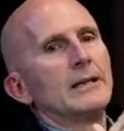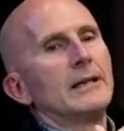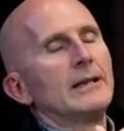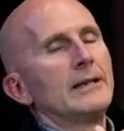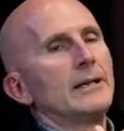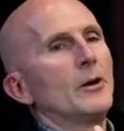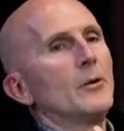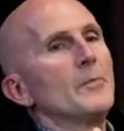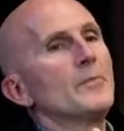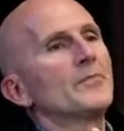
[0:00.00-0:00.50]
You
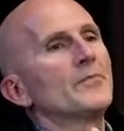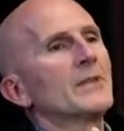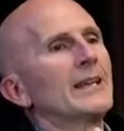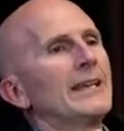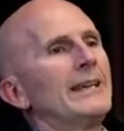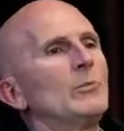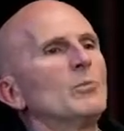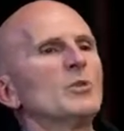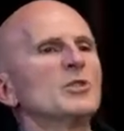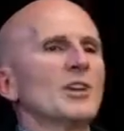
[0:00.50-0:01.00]
know,
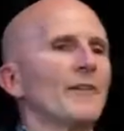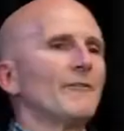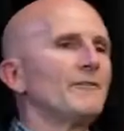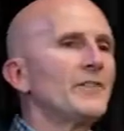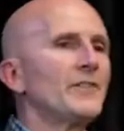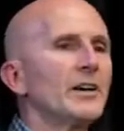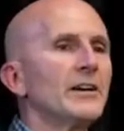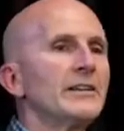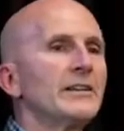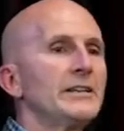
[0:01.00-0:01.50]
it was a
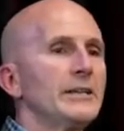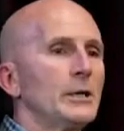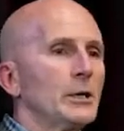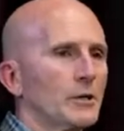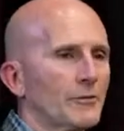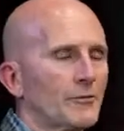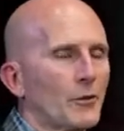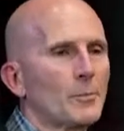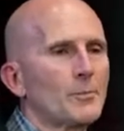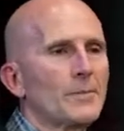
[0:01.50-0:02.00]
fun year
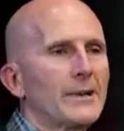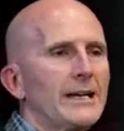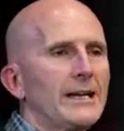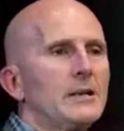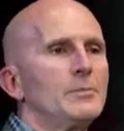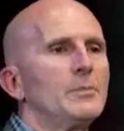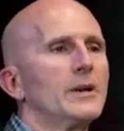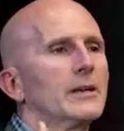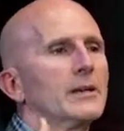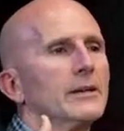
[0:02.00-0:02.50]
for me
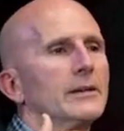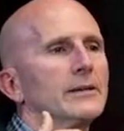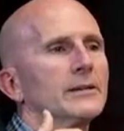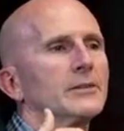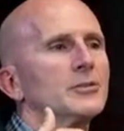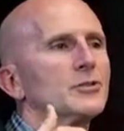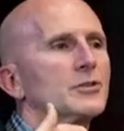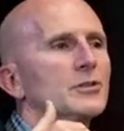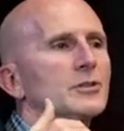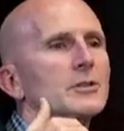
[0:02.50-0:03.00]

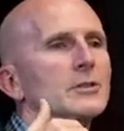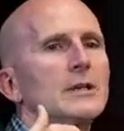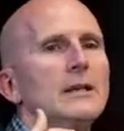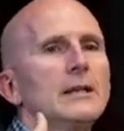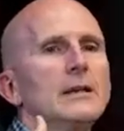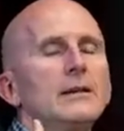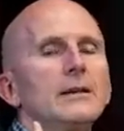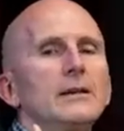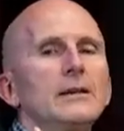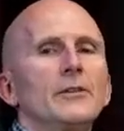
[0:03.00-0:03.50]
because
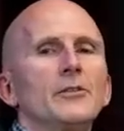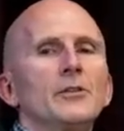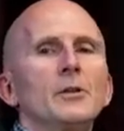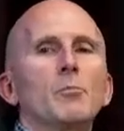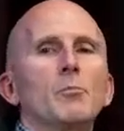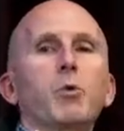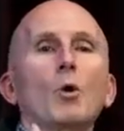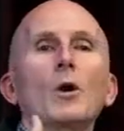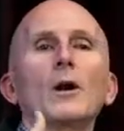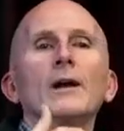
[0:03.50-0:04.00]
the
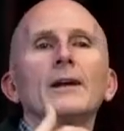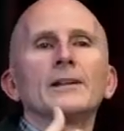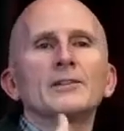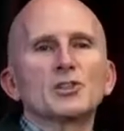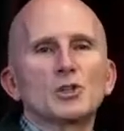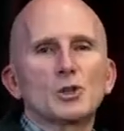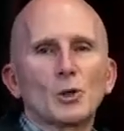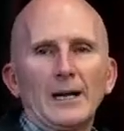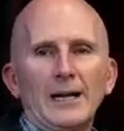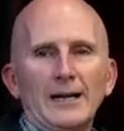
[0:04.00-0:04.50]
bronze
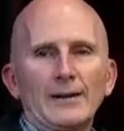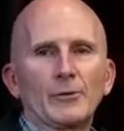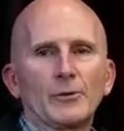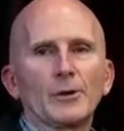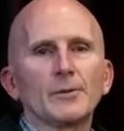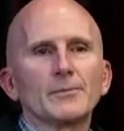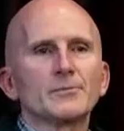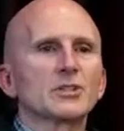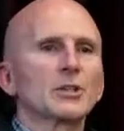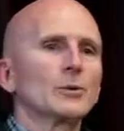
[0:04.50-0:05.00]
driver,
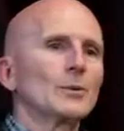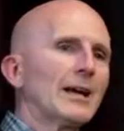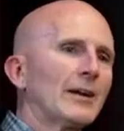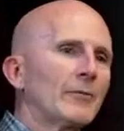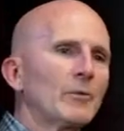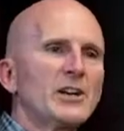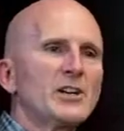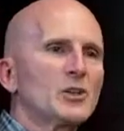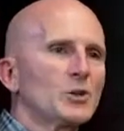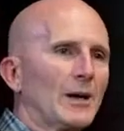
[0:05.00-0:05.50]
so
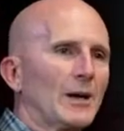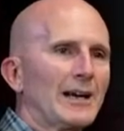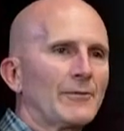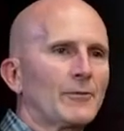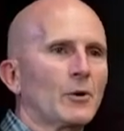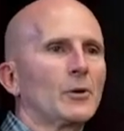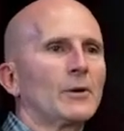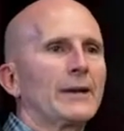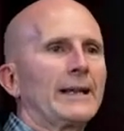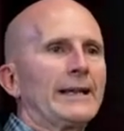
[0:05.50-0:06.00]
every
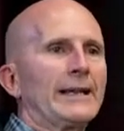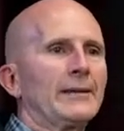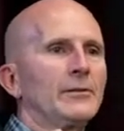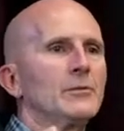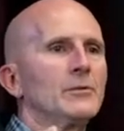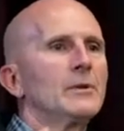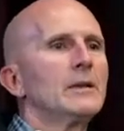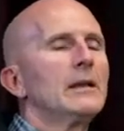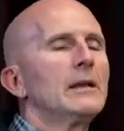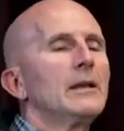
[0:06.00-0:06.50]
driver
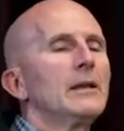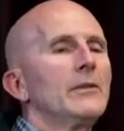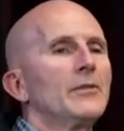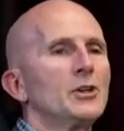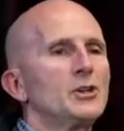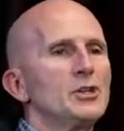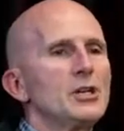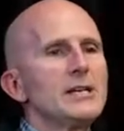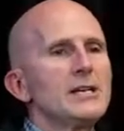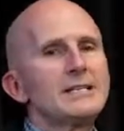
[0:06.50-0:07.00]
in the
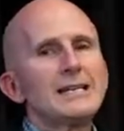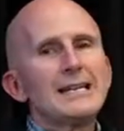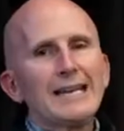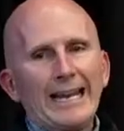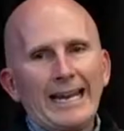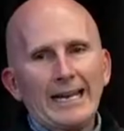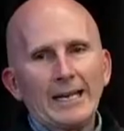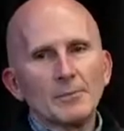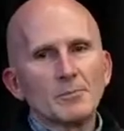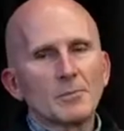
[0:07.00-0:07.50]

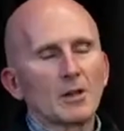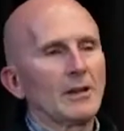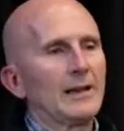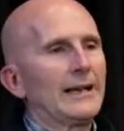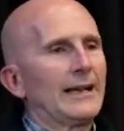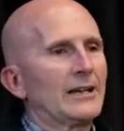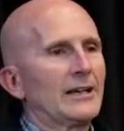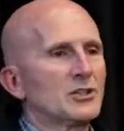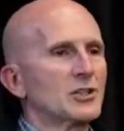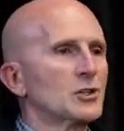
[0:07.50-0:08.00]
GTM
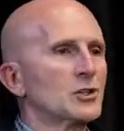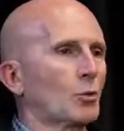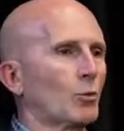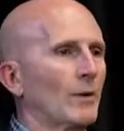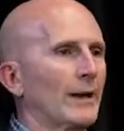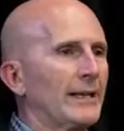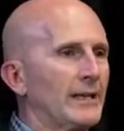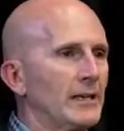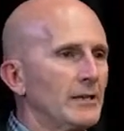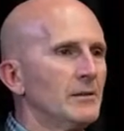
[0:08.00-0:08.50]
class is
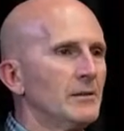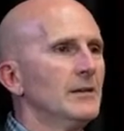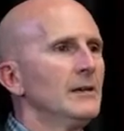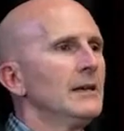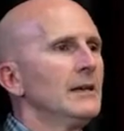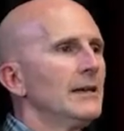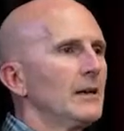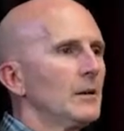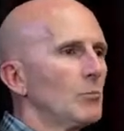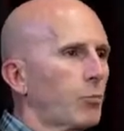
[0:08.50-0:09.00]
rated
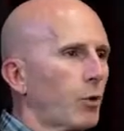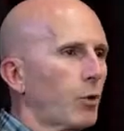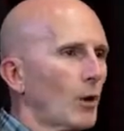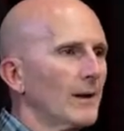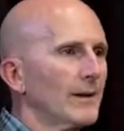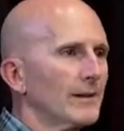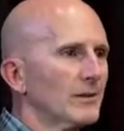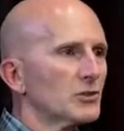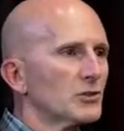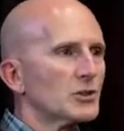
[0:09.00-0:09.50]

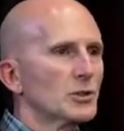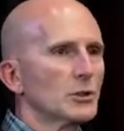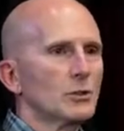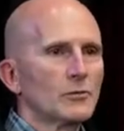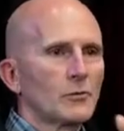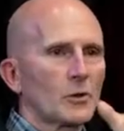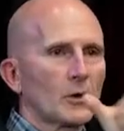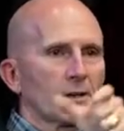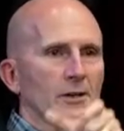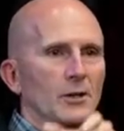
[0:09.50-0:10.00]
bronze,
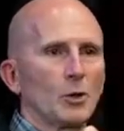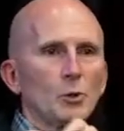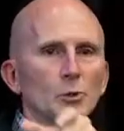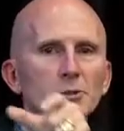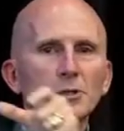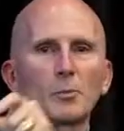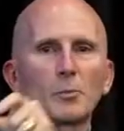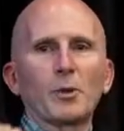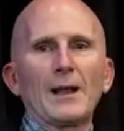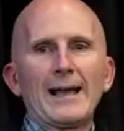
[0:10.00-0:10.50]
silver, gold, or
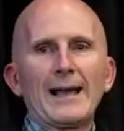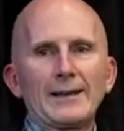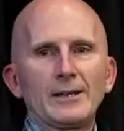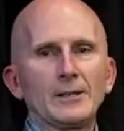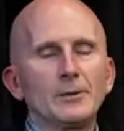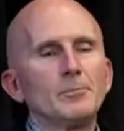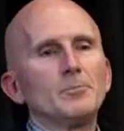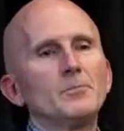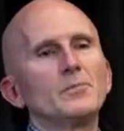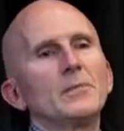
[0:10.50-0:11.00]

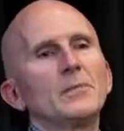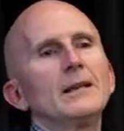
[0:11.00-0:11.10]
platinum.